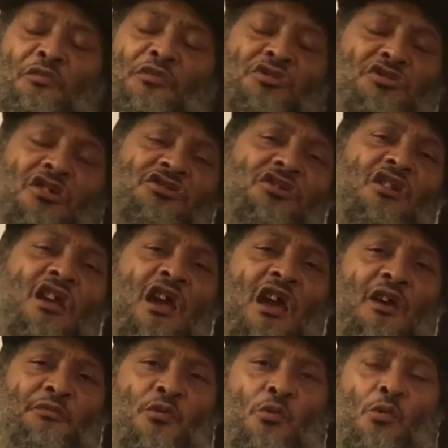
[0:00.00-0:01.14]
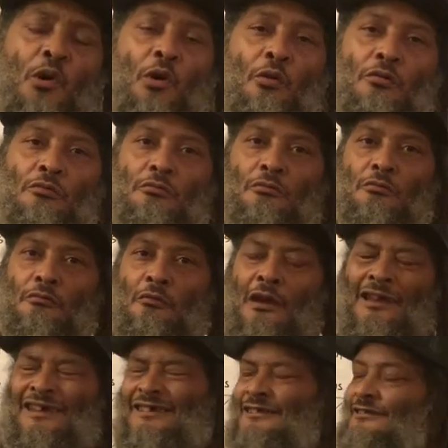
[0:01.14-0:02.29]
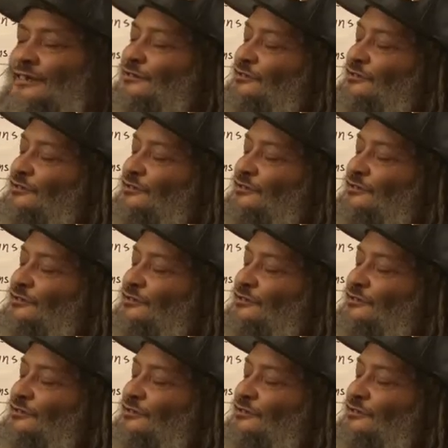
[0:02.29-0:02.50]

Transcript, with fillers: of a six and a half year old, right? They're